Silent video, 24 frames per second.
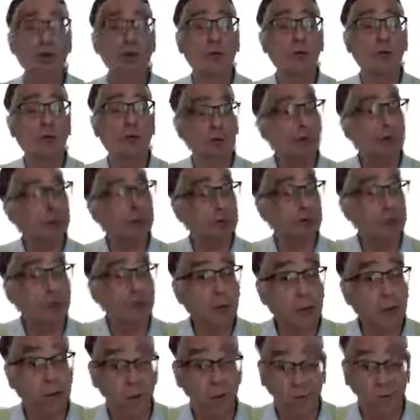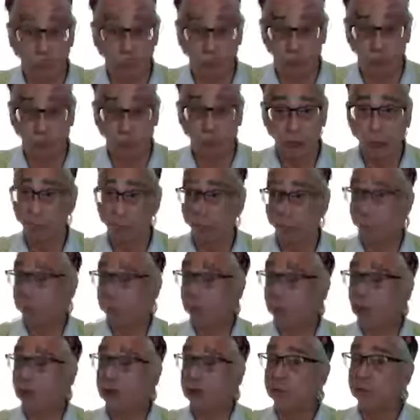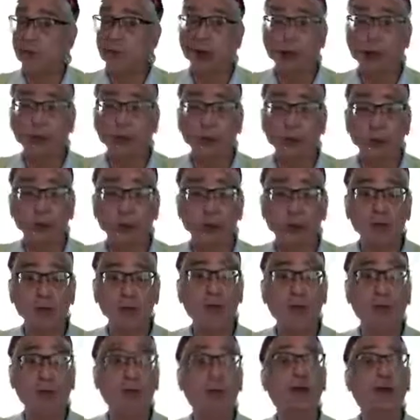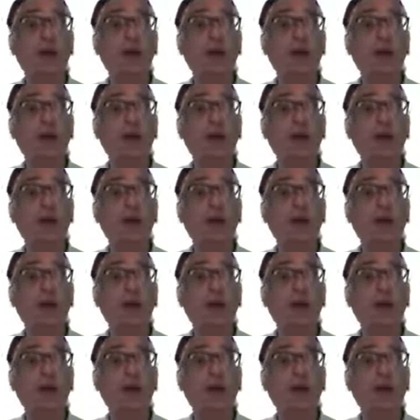toxic burdens. There's 5 categories of them.